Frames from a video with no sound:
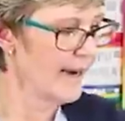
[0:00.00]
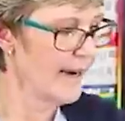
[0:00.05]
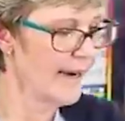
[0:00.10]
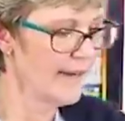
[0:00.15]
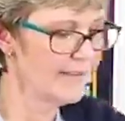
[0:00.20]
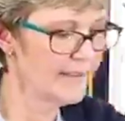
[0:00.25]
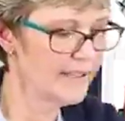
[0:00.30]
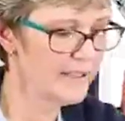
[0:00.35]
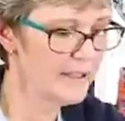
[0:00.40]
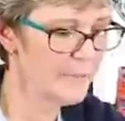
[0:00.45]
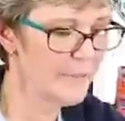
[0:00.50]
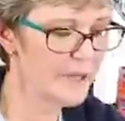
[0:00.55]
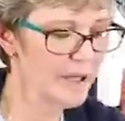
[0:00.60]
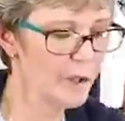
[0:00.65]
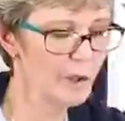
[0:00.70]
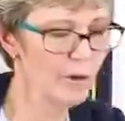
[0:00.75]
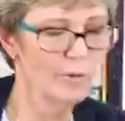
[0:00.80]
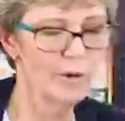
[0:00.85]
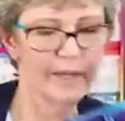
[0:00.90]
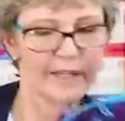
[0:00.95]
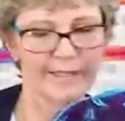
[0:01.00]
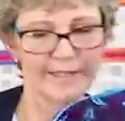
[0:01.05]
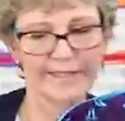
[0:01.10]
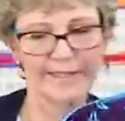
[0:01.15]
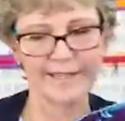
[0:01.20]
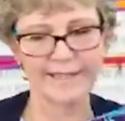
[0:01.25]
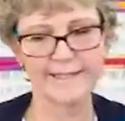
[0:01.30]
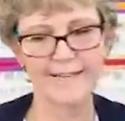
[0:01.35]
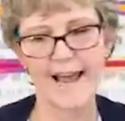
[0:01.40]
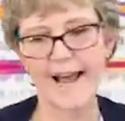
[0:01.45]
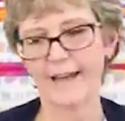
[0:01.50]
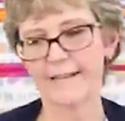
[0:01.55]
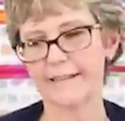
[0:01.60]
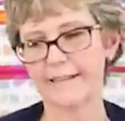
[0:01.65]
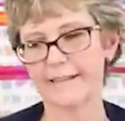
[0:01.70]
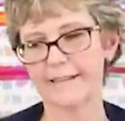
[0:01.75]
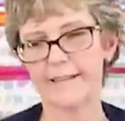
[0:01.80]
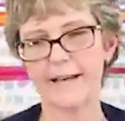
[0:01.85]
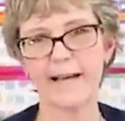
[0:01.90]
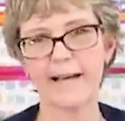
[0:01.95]
And then the bigger one is
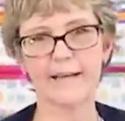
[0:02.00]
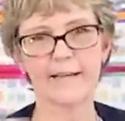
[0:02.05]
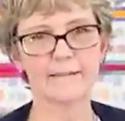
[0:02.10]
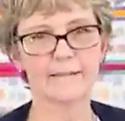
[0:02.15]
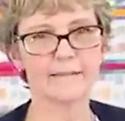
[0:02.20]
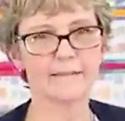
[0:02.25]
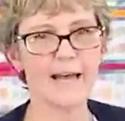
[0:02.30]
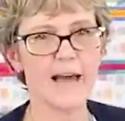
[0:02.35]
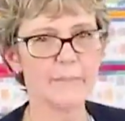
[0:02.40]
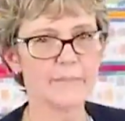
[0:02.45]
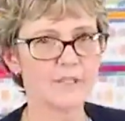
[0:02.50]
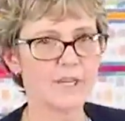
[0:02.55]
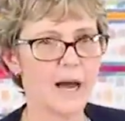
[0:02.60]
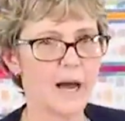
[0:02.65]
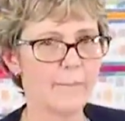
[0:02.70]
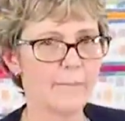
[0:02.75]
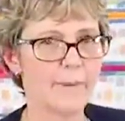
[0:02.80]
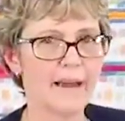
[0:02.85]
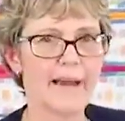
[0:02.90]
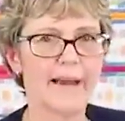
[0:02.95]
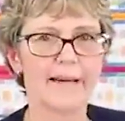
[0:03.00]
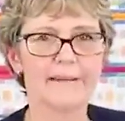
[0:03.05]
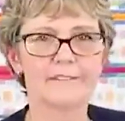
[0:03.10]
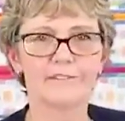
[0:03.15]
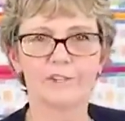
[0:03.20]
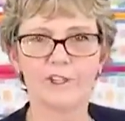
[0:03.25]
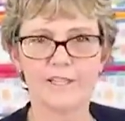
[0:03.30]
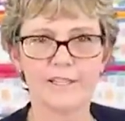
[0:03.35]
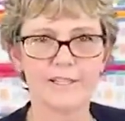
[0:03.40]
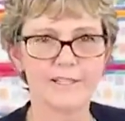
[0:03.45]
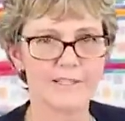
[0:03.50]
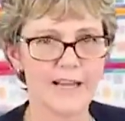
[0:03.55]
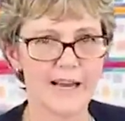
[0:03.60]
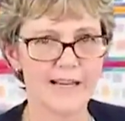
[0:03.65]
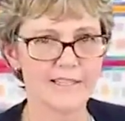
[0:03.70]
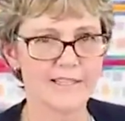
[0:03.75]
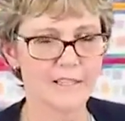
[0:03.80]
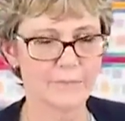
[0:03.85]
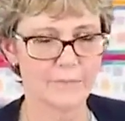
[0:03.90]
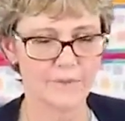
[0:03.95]
exactly like the laptop bag, just
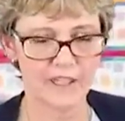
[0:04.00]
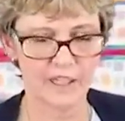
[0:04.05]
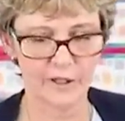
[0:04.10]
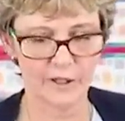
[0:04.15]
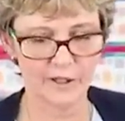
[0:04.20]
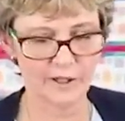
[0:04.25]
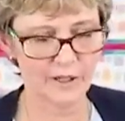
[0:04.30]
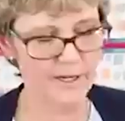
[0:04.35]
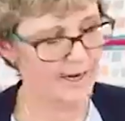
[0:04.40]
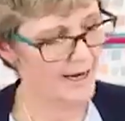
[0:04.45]
sized bigger.